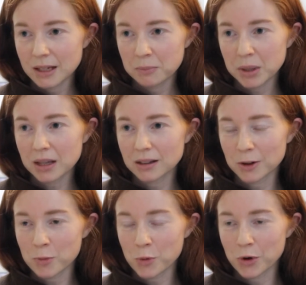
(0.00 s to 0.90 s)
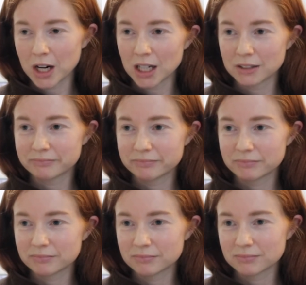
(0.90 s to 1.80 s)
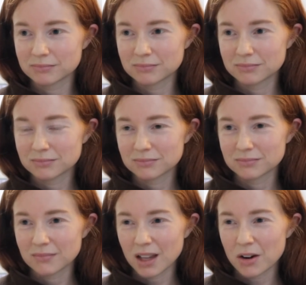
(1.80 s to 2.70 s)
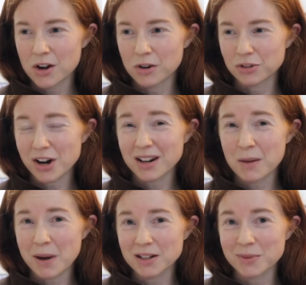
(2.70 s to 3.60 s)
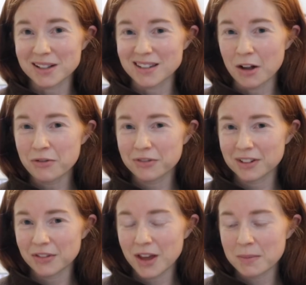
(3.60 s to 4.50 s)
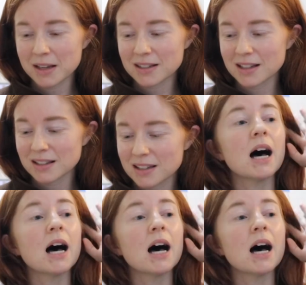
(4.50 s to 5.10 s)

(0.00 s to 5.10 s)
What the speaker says: Being a little more, I don't know, trying to get back to myself, if that makes sense.